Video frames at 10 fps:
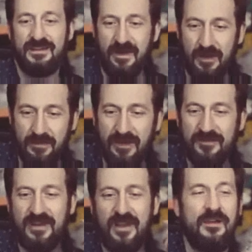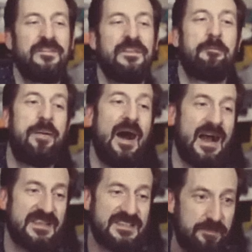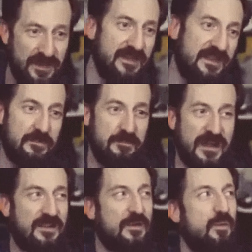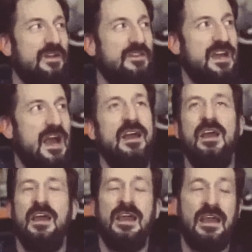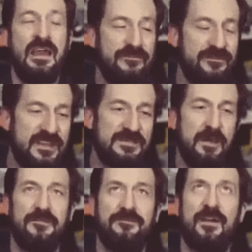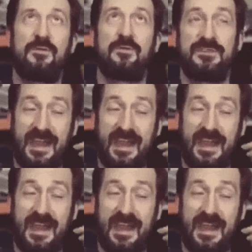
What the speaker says: Now, I'm grifting off of the possibility that Medicare will die. If this motherfucker was